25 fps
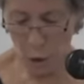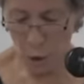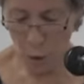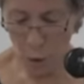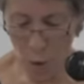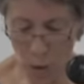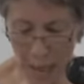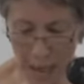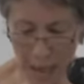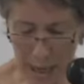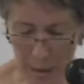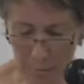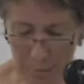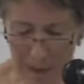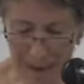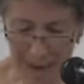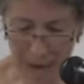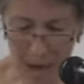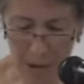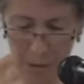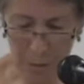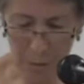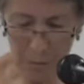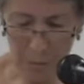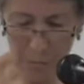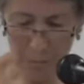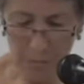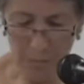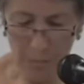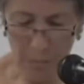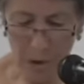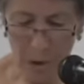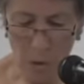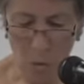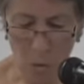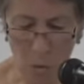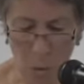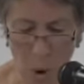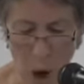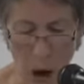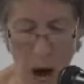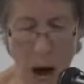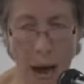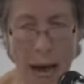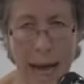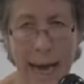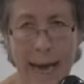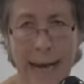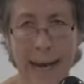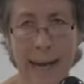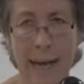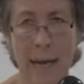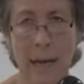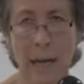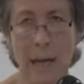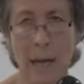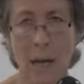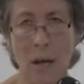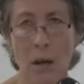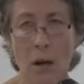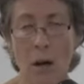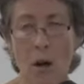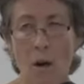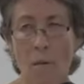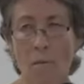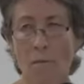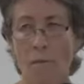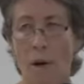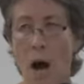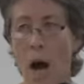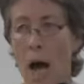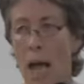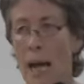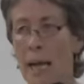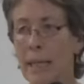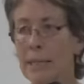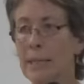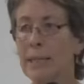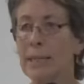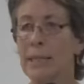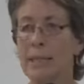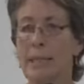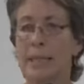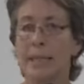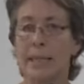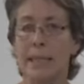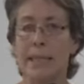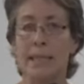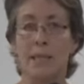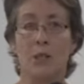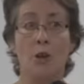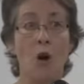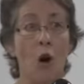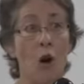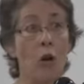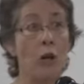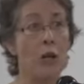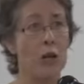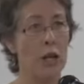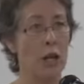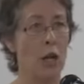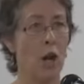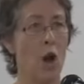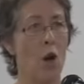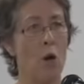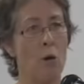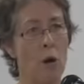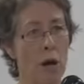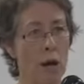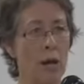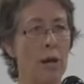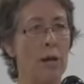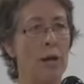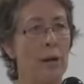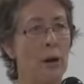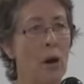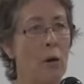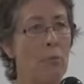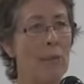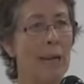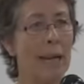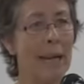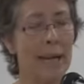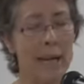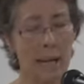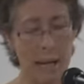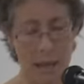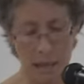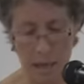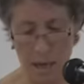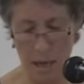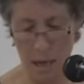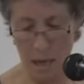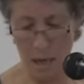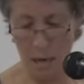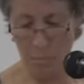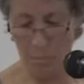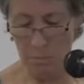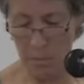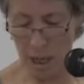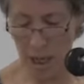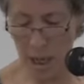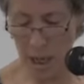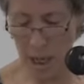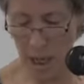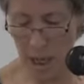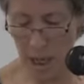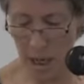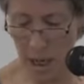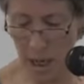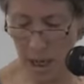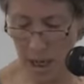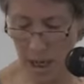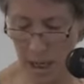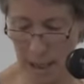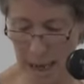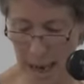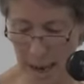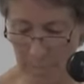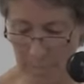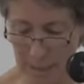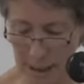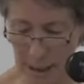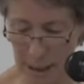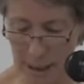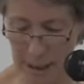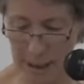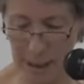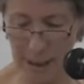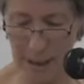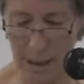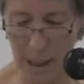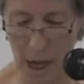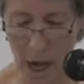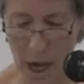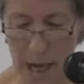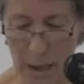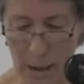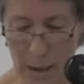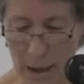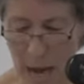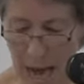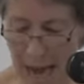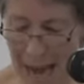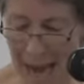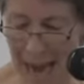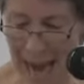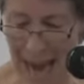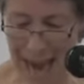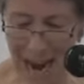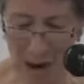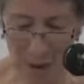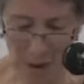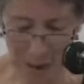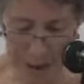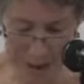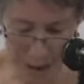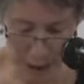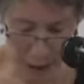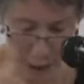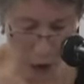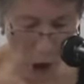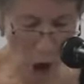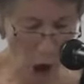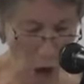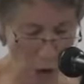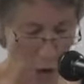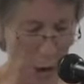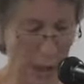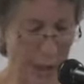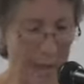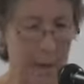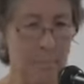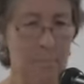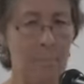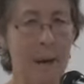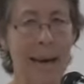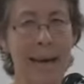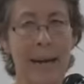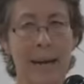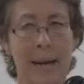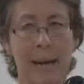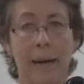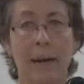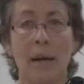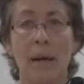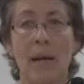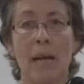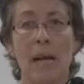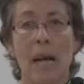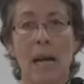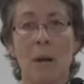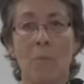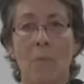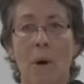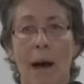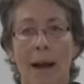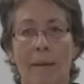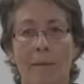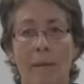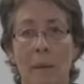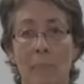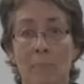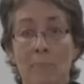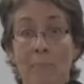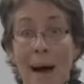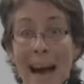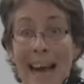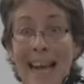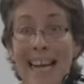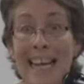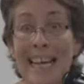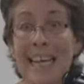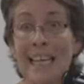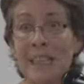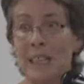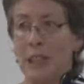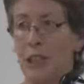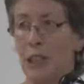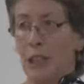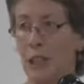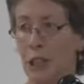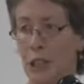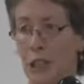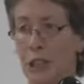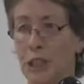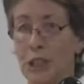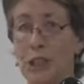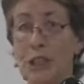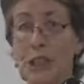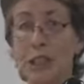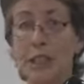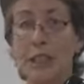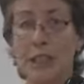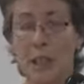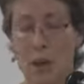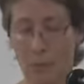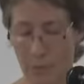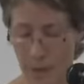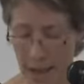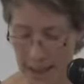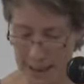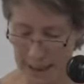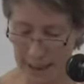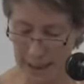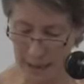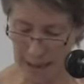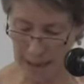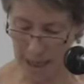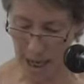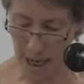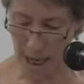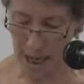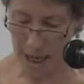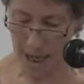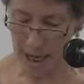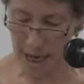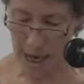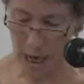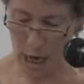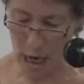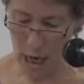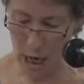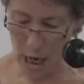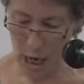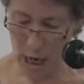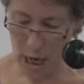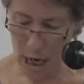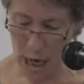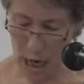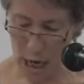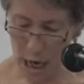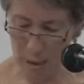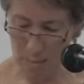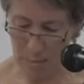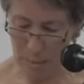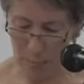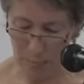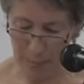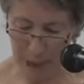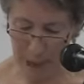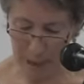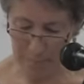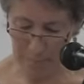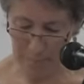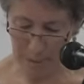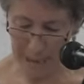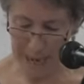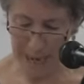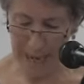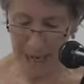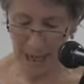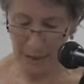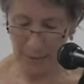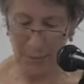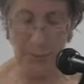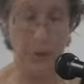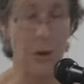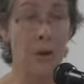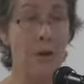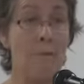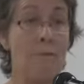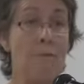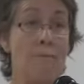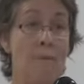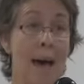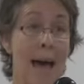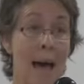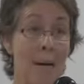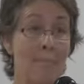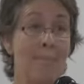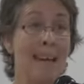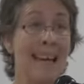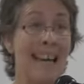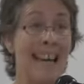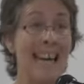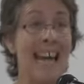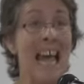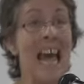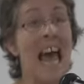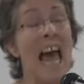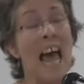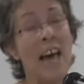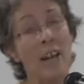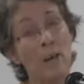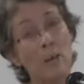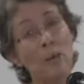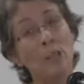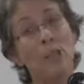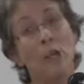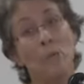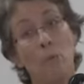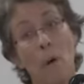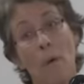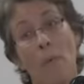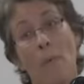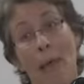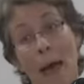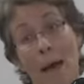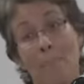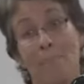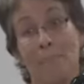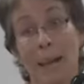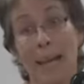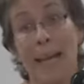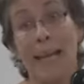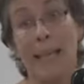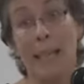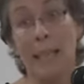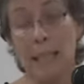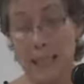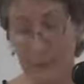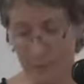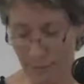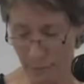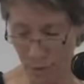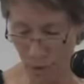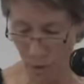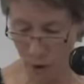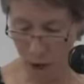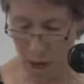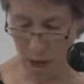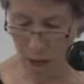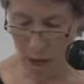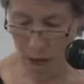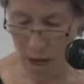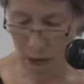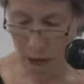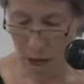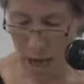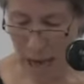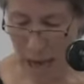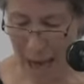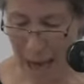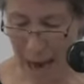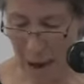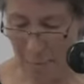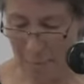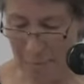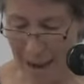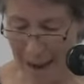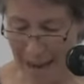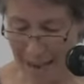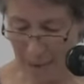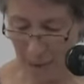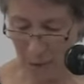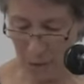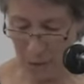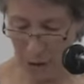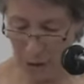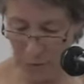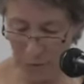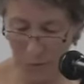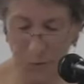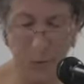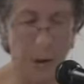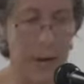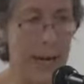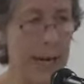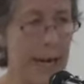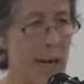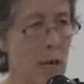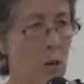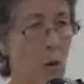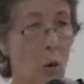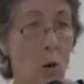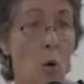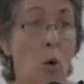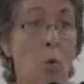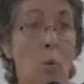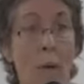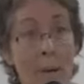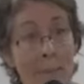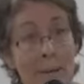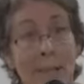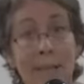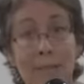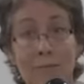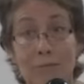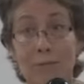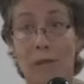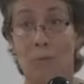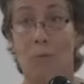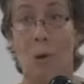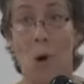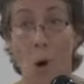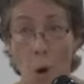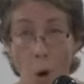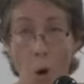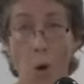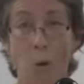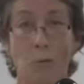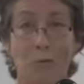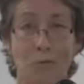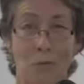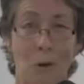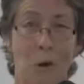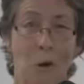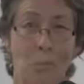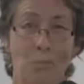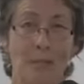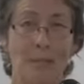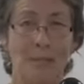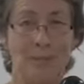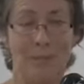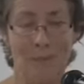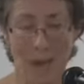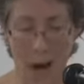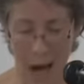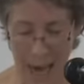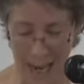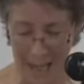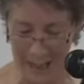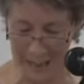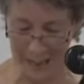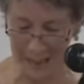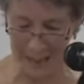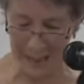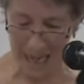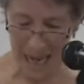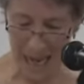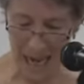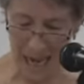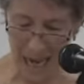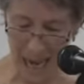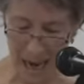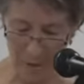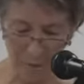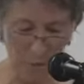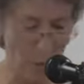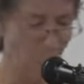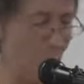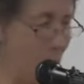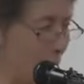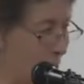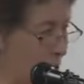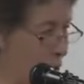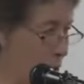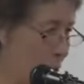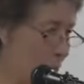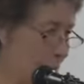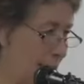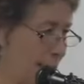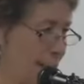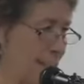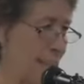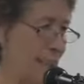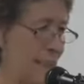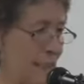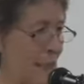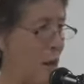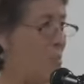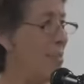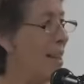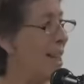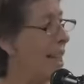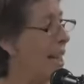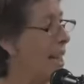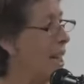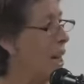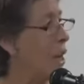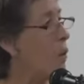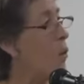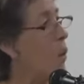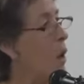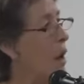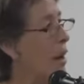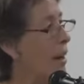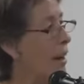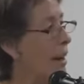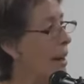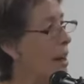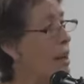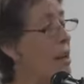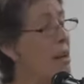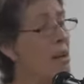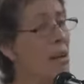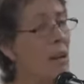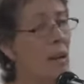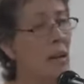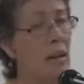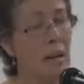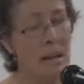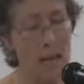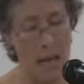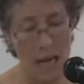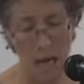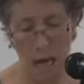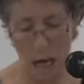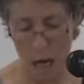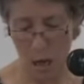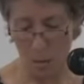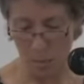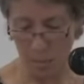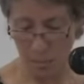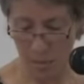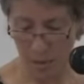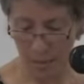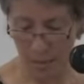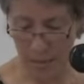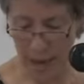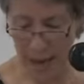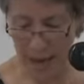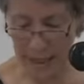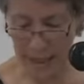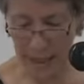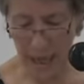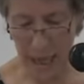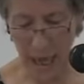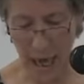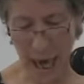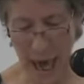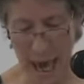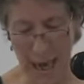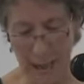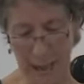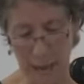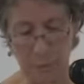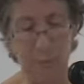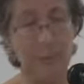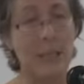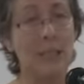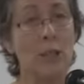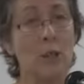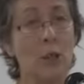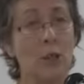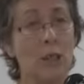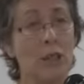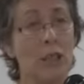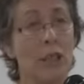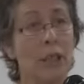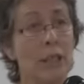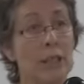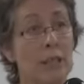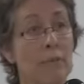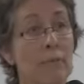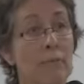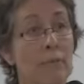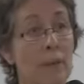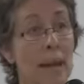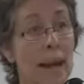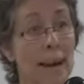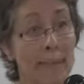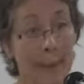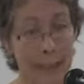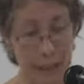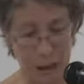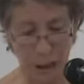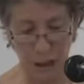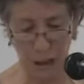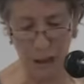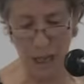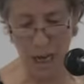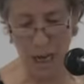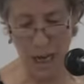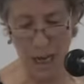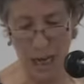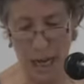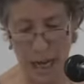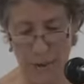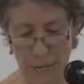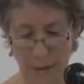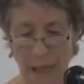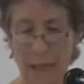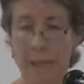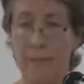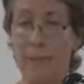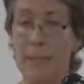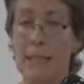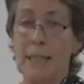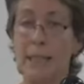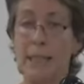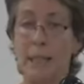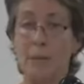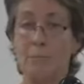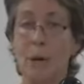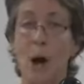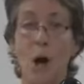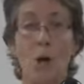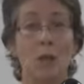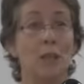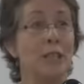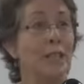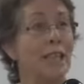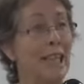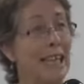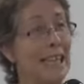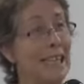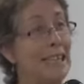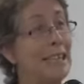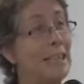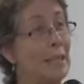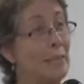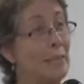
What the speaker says: talking about why violence is not an anomaly in capitalist society, how it's totally embedded in one of the main institutions of that society, that being the family, and also what that means for our battle to free all women from all forms of violence and from the sort of systemic inequality that allows misogyny to flourish even in this supposedly